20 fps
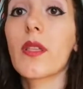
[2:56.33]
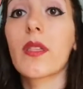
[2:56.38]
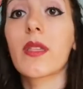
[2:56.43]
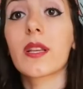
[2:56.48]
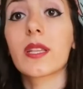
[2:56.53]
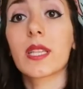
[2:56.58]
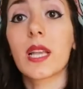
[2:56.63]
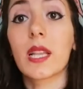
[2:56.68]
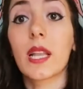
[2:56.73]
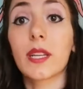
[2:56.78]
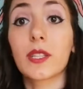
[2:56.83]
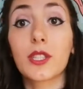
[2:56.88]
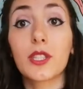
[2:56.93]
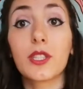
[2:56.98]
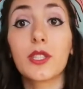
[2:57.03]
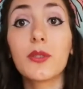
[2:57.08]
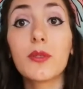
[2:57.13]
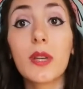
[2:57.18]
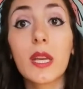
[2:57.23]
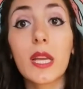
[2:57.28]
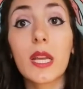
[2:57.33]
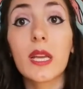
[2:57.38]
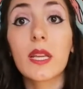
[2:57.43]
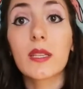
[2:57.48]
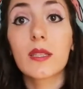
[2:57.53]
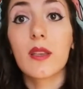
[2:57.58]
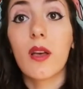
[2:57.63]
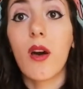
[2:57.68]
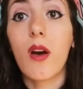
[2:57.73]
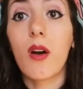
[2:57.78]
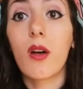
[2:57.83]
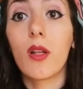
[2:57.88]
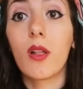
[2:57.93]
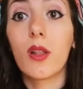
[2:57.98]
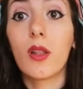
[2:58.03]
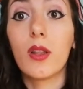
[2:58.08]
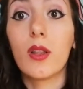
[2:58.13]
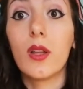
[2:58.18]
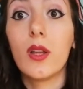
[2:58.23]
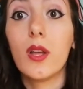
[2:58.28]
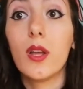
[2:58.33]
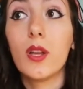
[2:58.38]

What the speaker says: things I like to do is I'll